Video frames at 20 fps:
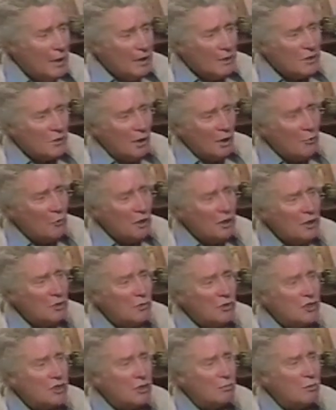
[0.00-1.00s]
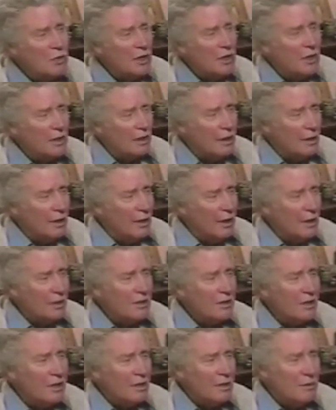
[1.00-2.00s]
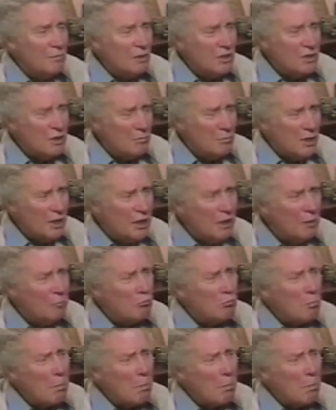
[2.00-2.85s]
So I went to Mr. Bing and I said, Mr. Bing,